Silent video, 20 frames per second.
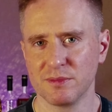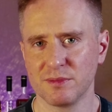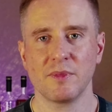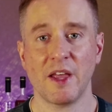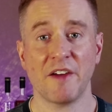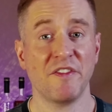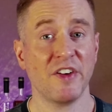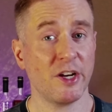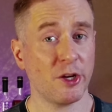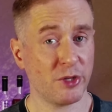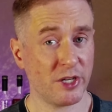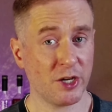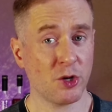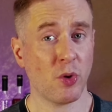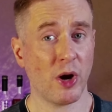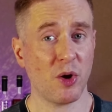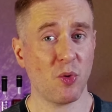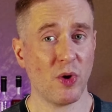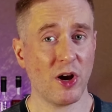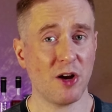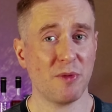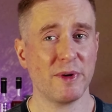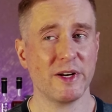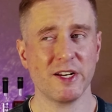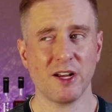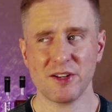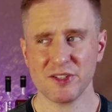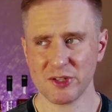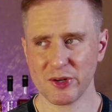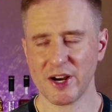That video did quite well, but it
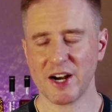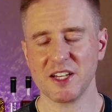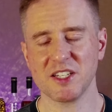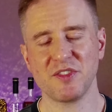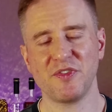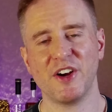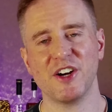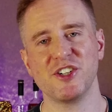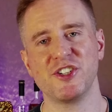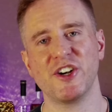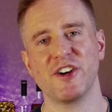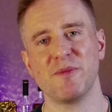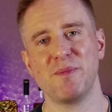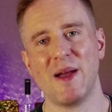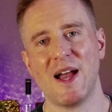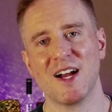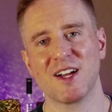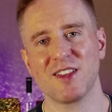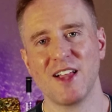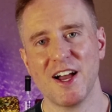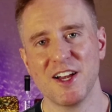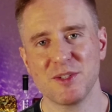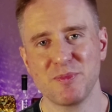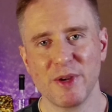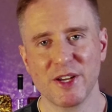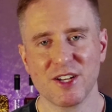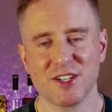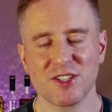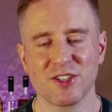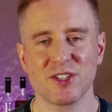also got its fair share of backlash
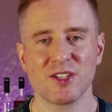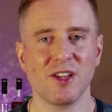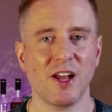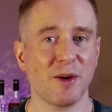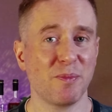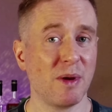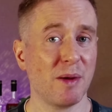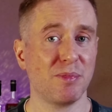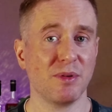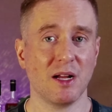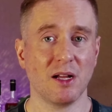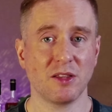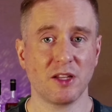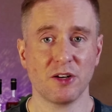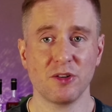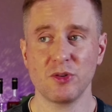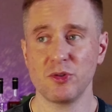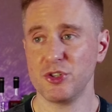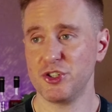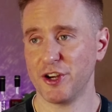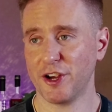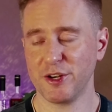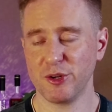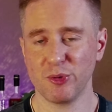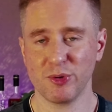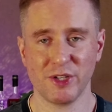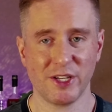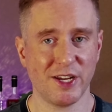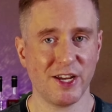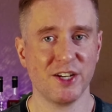because there's a lot of people out there who
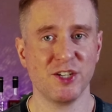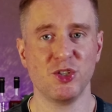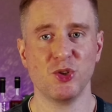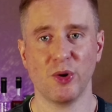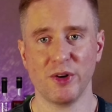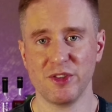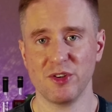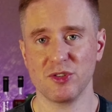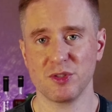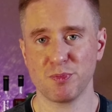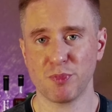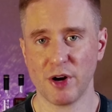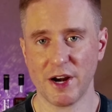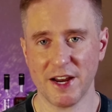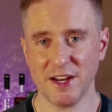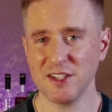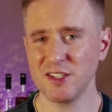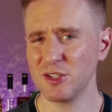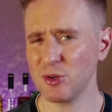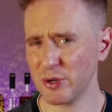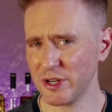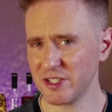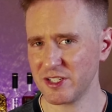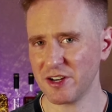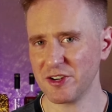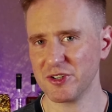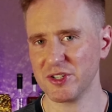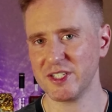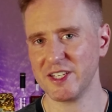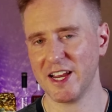genuinely enjoy those brands, so it is
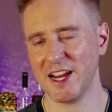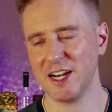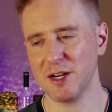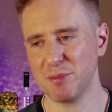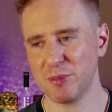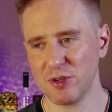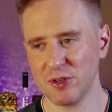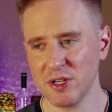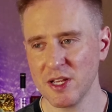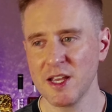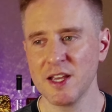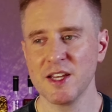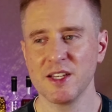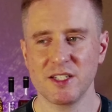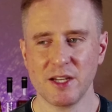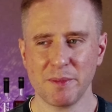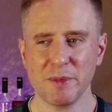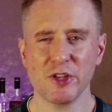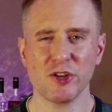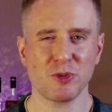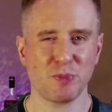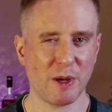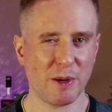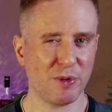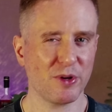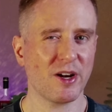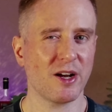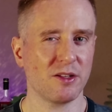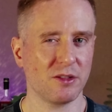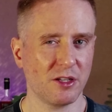understandable. Some of those
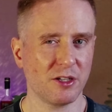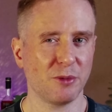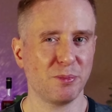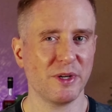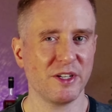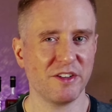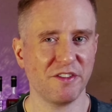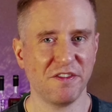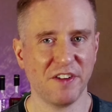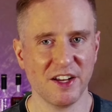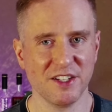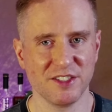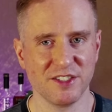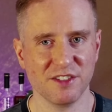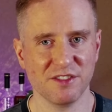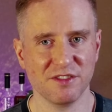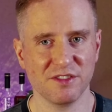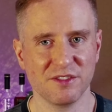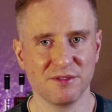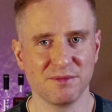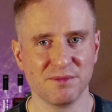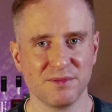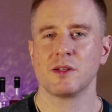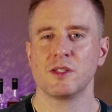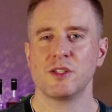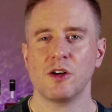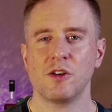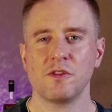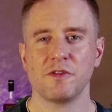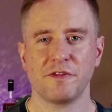people got a little bit defensive.
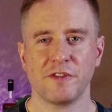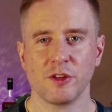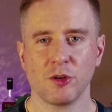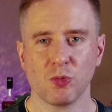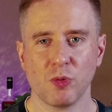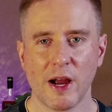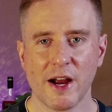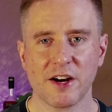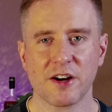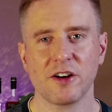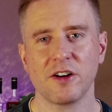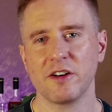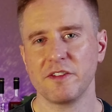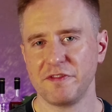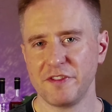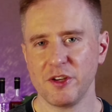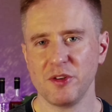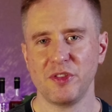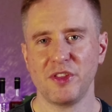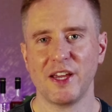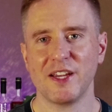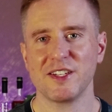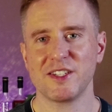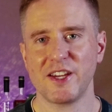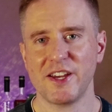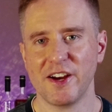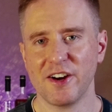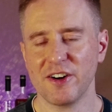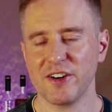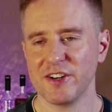So, for the record, a few things
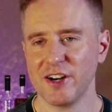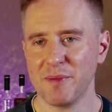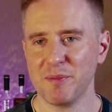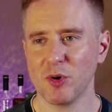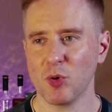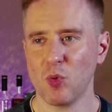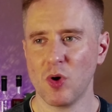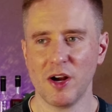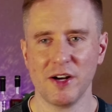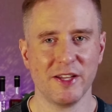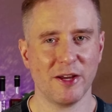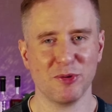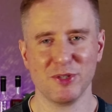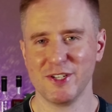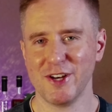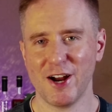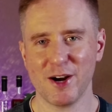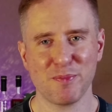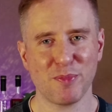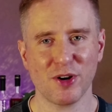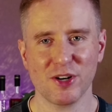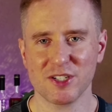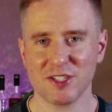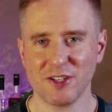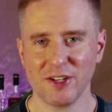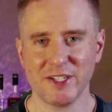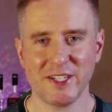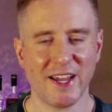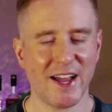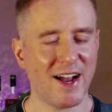here. Number one, that was not a
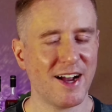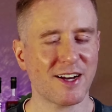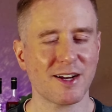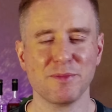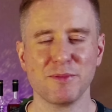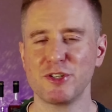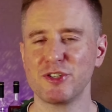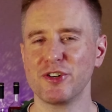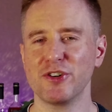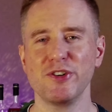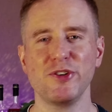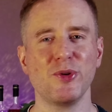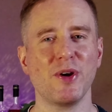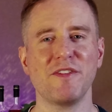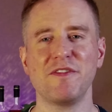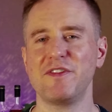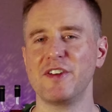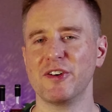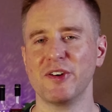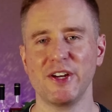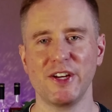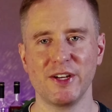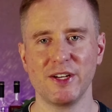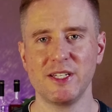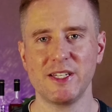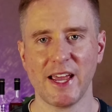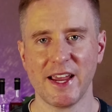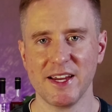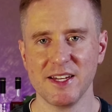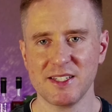personal attack. I'm sure you have very good
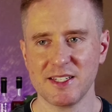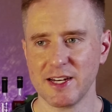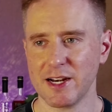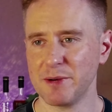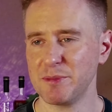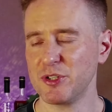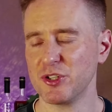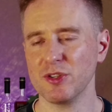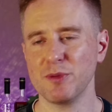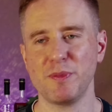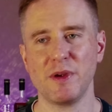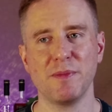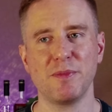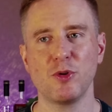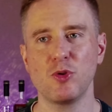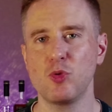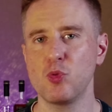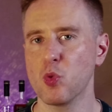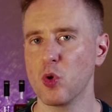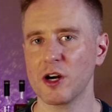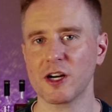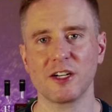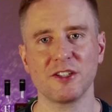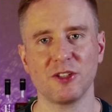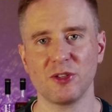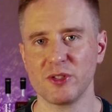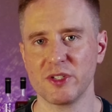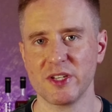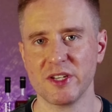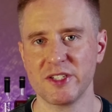taste, and I'm sure the people who work at
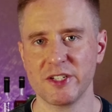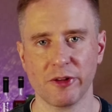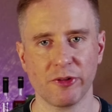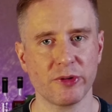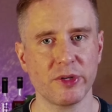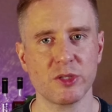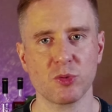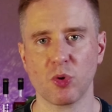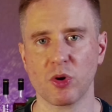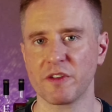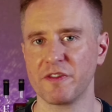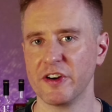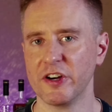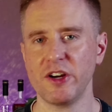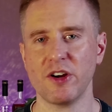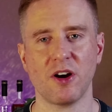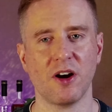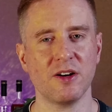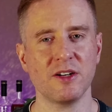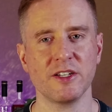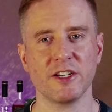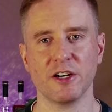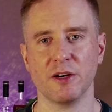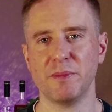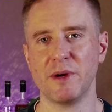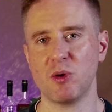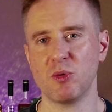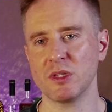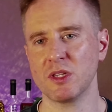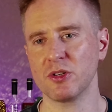those distilleries work very hard and care
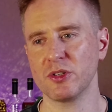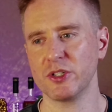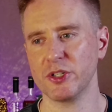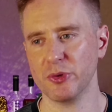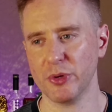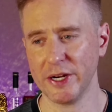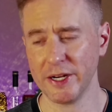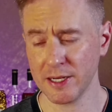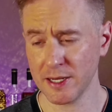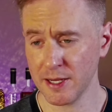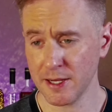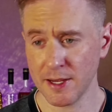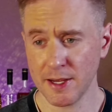about what they're doing.